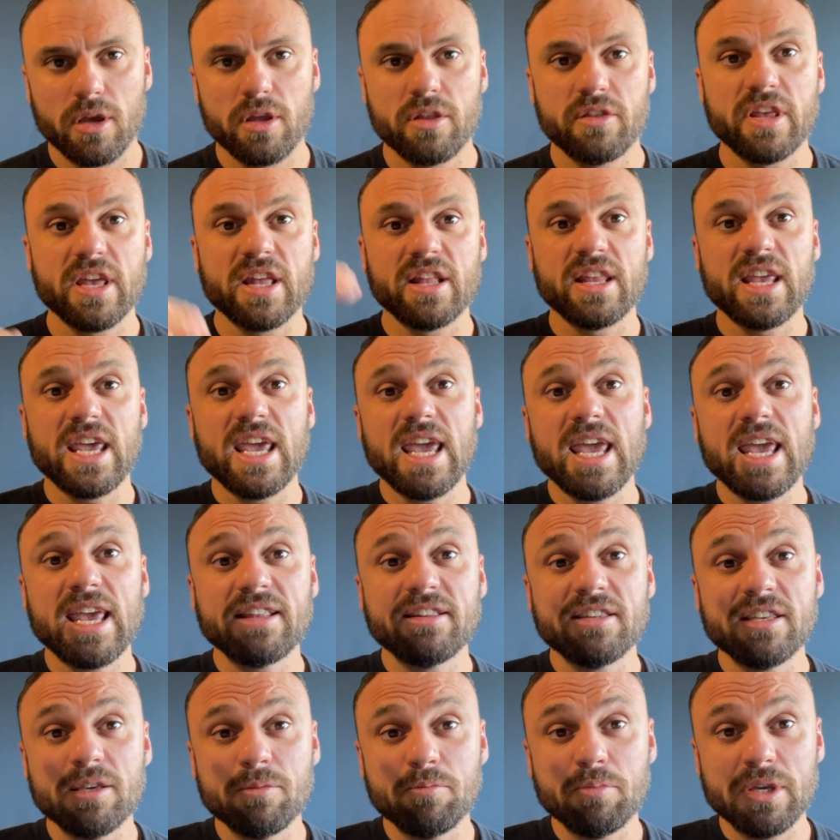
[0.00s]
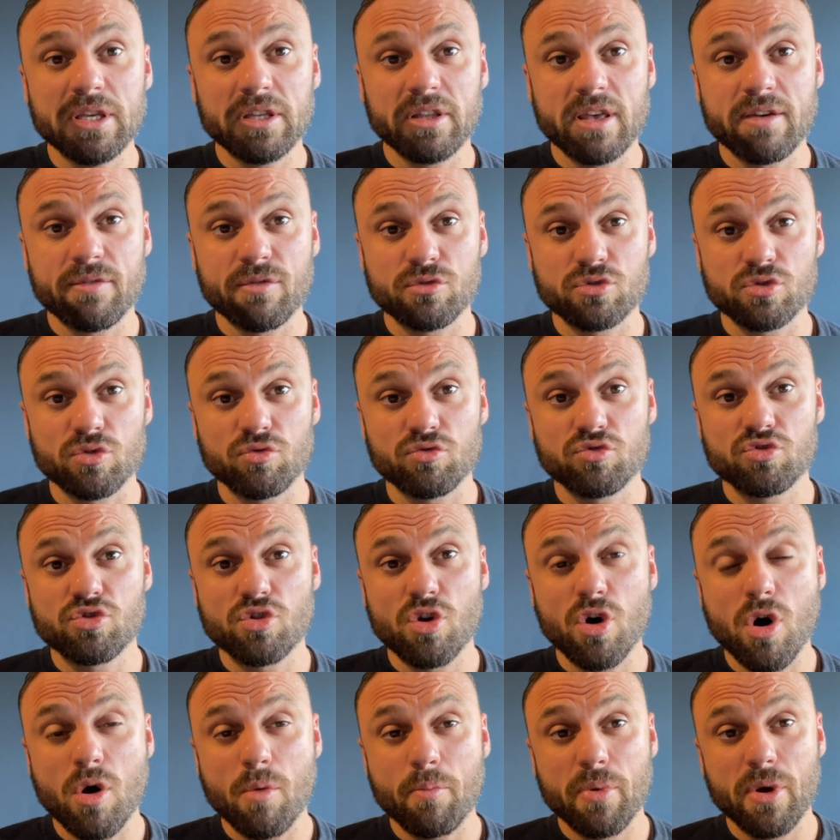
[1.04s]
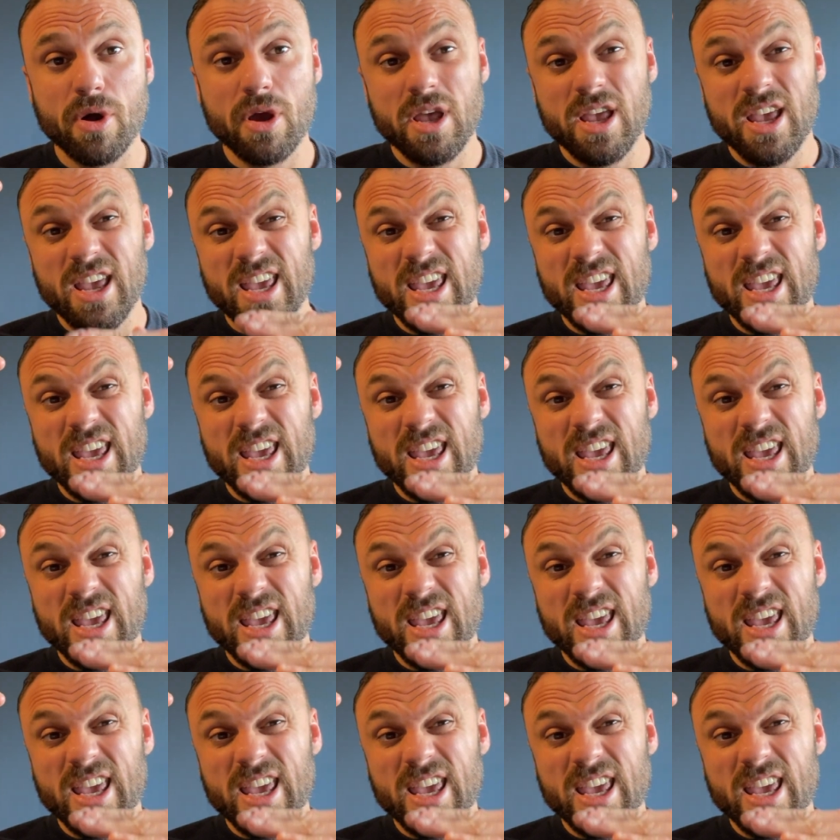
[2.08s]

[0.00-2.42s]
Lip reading: then ATP levels will drop,